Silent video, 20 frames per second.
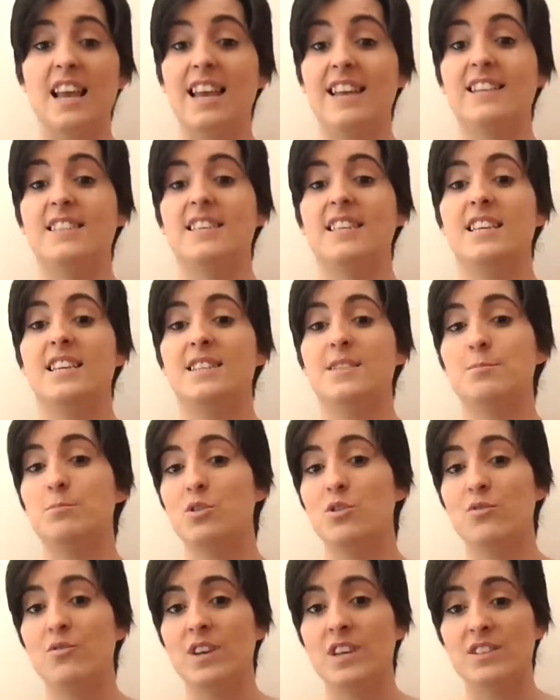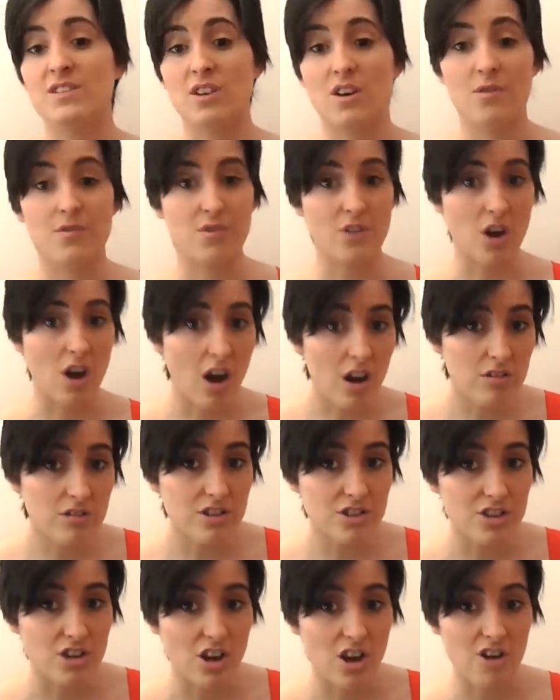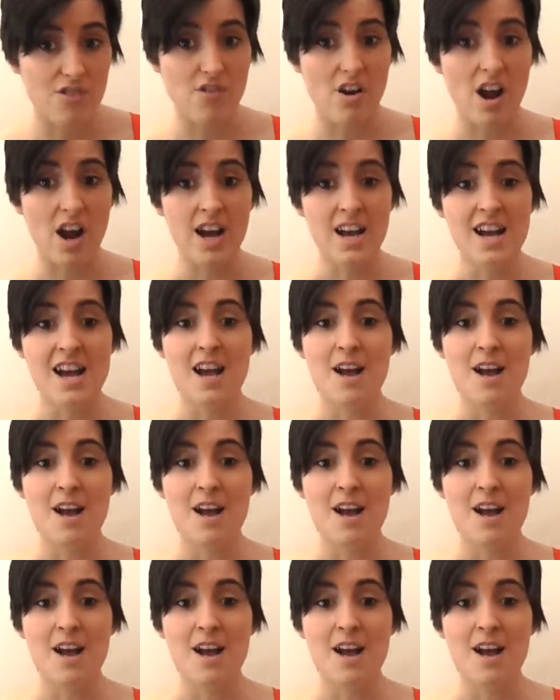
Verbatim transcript: 80s movies of the horror genre